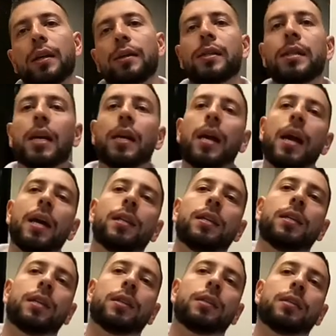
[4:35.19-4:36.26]

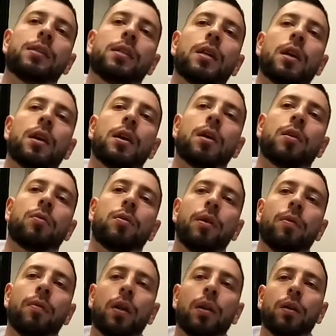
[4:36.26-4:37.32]
delaying the
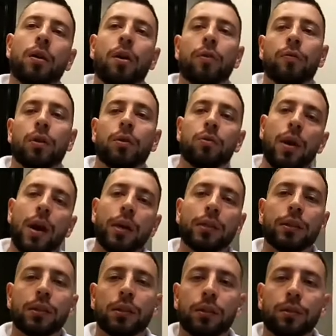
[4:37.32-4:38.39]
arrival of the
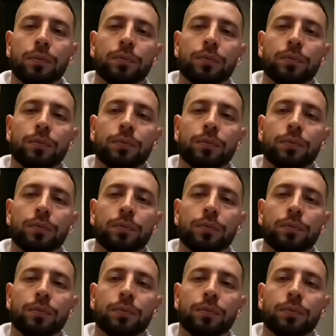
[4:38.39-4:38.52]
crisis.